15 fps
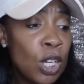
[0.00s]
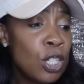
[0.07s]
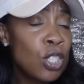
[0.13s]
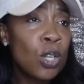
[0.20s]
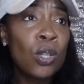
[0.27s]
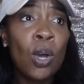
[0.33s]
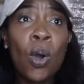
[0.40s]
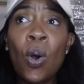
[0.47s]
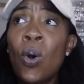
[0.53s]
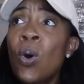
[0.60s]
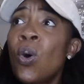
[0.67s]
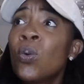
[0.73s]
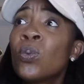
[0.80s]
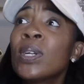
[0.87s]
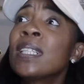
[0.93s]
So the
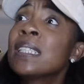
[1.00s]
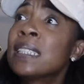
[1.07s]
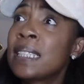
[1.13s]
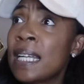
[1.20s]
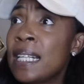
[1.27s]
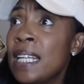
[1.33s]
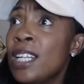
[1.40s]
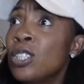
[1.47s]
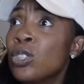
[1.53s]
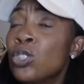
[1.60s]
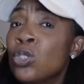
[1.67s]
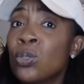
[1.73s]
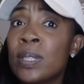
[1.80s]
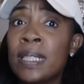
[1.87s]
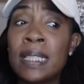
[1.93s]
whole real estate
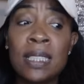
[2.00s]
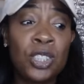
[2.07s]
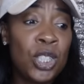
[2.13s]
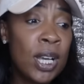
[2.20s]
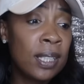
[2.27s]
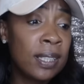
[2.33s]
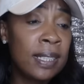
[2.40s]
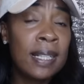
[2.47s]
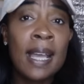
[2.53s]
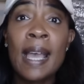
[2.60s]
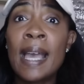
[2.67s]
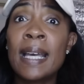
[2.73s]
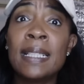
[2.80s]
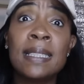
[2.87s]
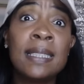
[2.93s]
industry is yelling,
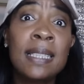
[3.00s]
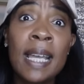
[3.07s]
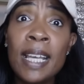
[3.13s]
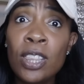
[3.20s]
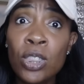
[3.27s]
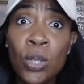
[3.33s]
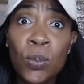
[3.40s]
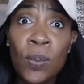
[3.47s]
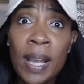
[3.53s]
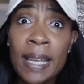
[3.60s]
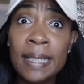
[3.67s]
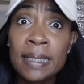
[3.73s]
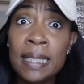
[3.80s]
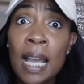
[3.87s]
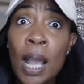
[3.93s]
date the
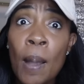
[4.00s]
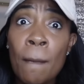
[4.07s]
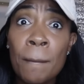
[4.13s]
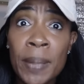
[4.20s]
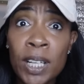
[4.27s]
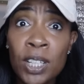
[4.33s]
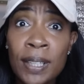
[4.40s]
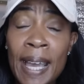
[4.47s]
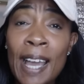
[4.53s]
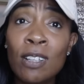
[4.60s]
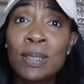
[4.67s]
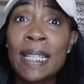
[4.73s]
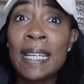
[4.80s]
rate, marry the house.